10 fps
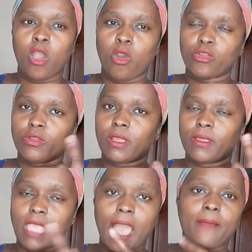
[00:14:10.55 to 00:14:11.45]
Or
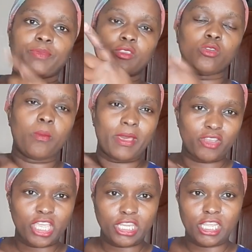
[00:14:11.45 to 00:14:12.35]
yeah, so
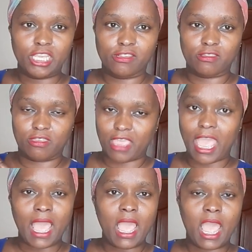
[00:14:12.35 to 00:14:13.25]
Marikiti is
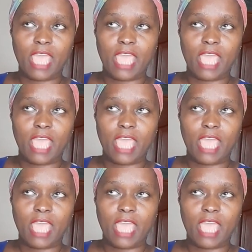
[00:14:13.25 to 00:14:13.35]
there.